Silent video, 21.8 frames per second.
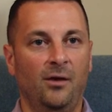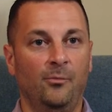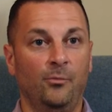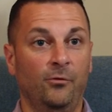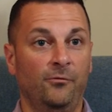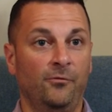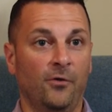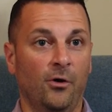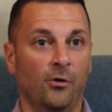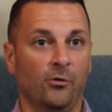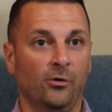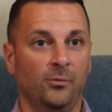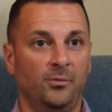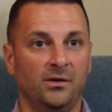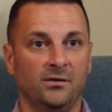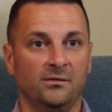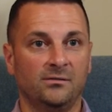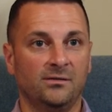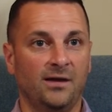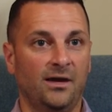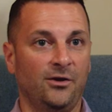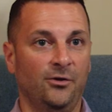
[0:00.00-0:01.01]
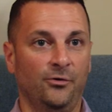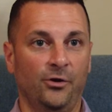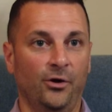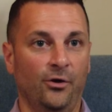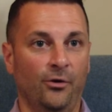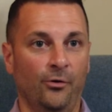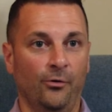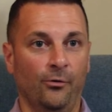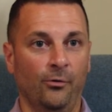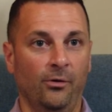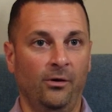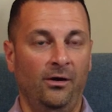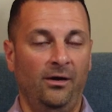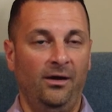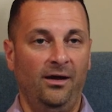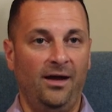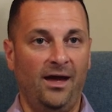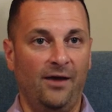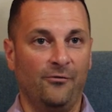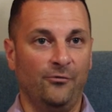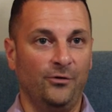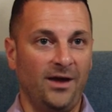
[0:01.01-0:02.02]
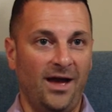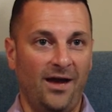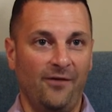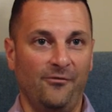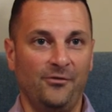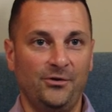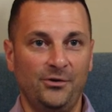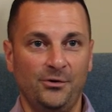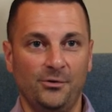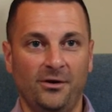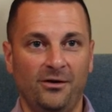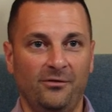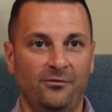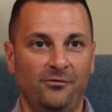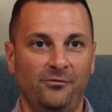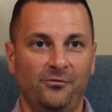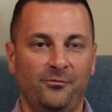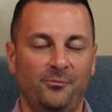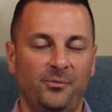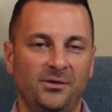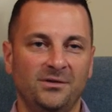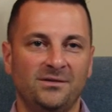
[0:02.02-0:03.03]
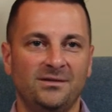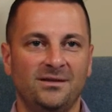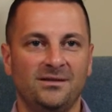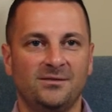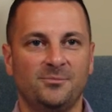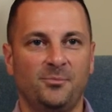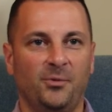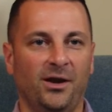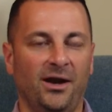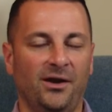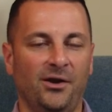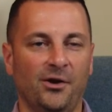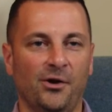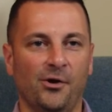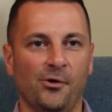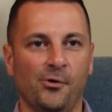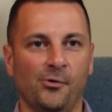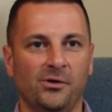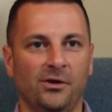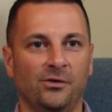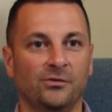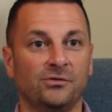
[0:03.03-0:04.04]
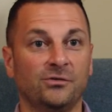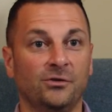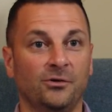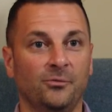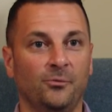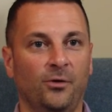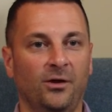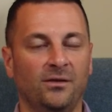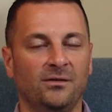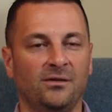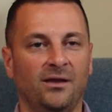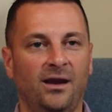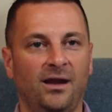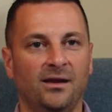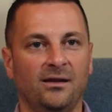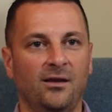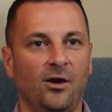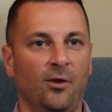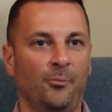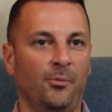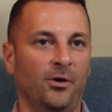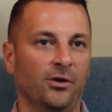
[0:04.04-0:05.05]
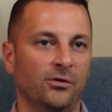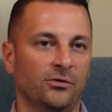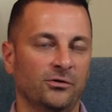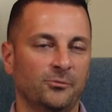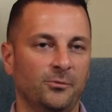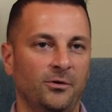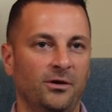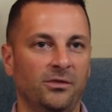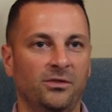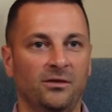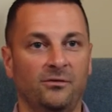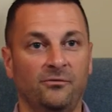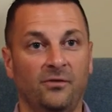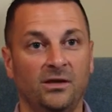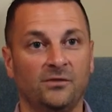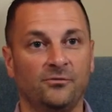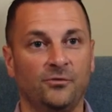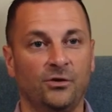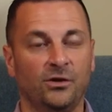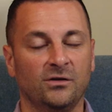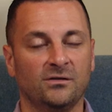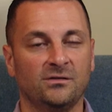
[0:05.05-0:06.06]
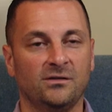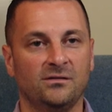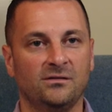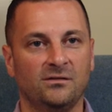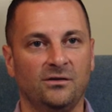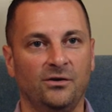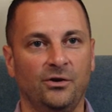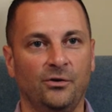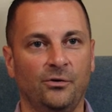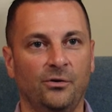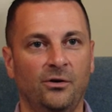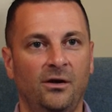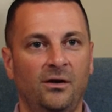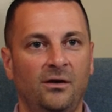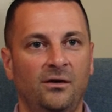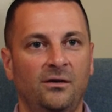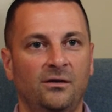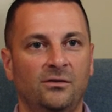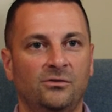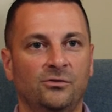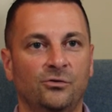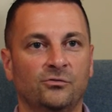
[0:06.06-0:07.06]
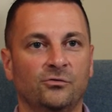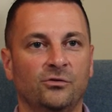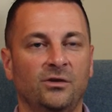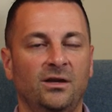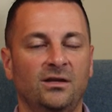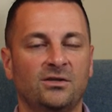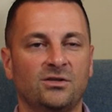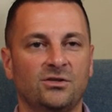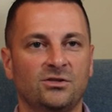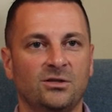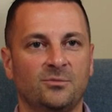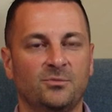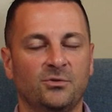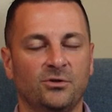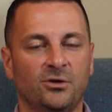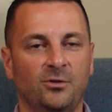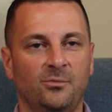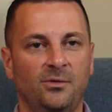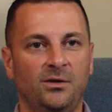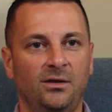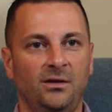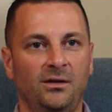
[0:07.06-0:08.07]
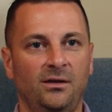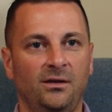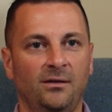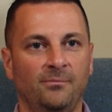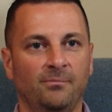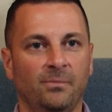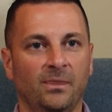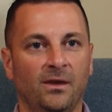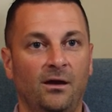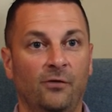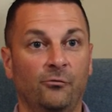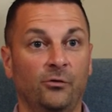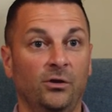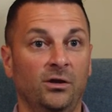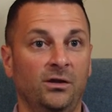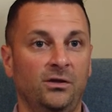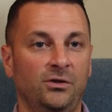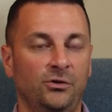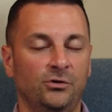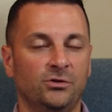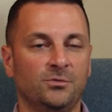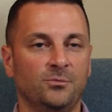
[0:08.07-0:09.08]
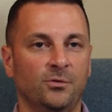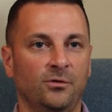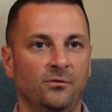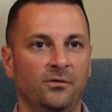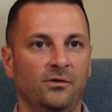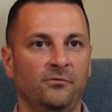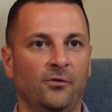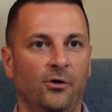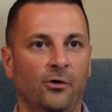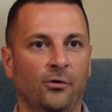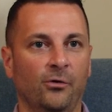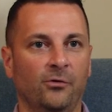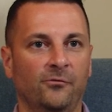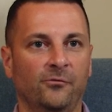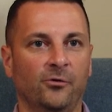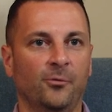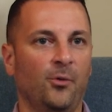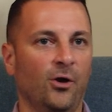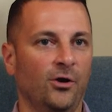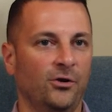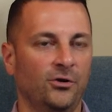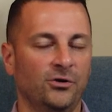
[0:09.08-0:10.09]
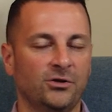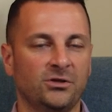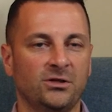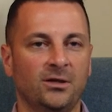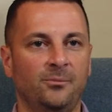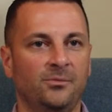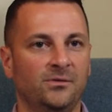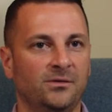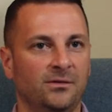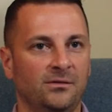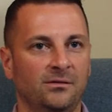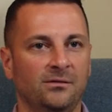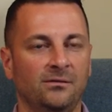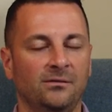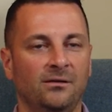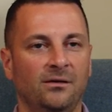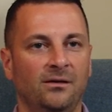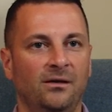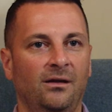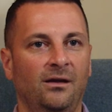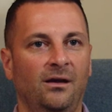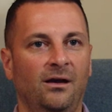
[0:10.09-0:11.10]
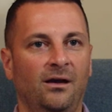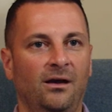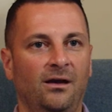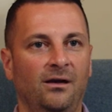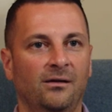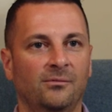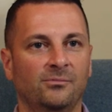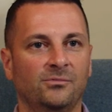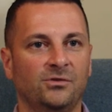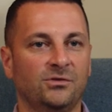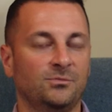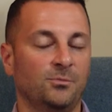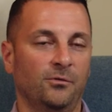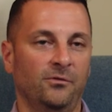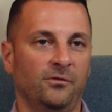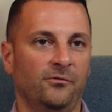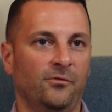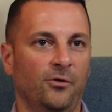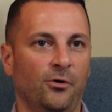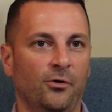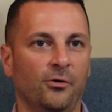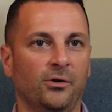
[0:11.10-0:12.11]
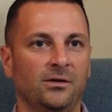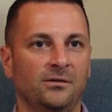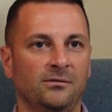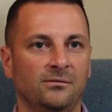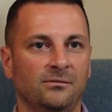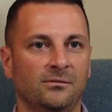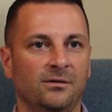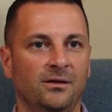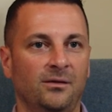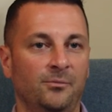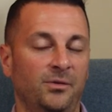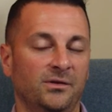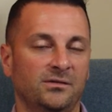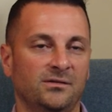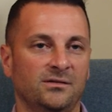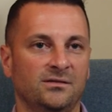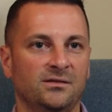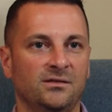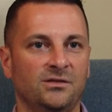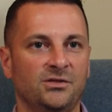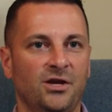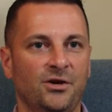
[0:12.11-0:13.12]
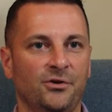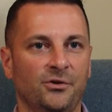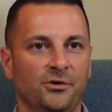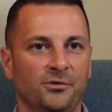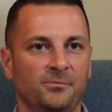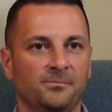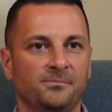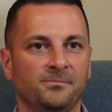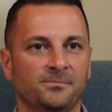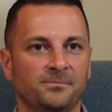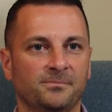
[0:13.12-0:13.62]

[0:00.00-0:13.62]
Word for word: move forward, because I don't know every avenue of business, but I know certain ones that I can help others with and vice versa. So those relationships are going to be really huge moving forward for partnerships and just moving forward in business in general.